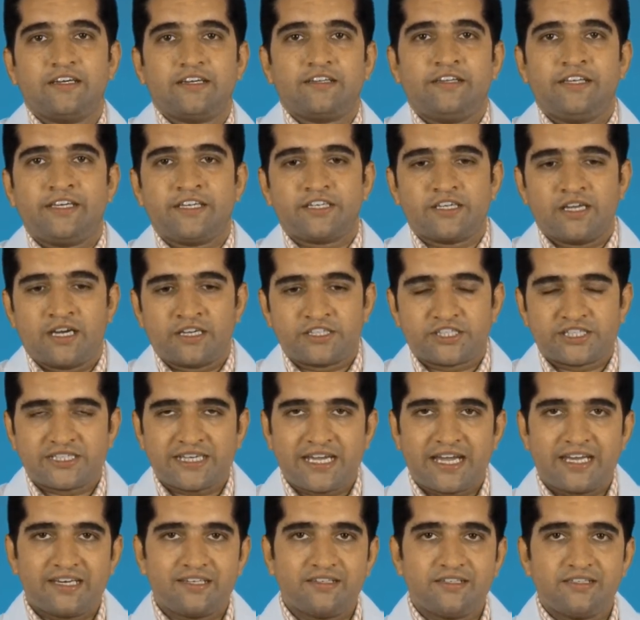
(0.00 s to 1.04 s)
they are
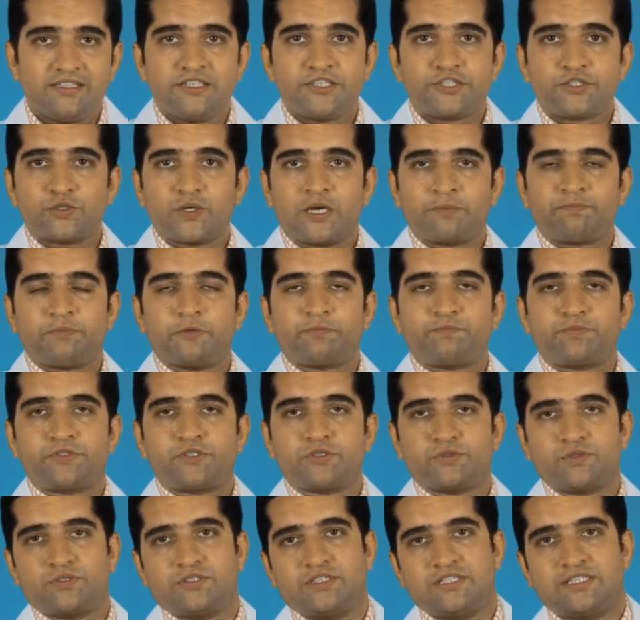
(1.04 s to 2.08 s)
channeled into
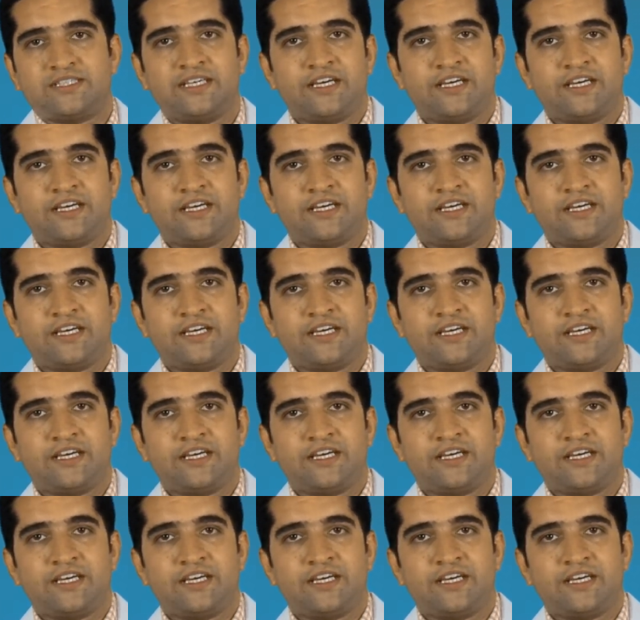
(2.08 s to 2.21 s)
apoptosis.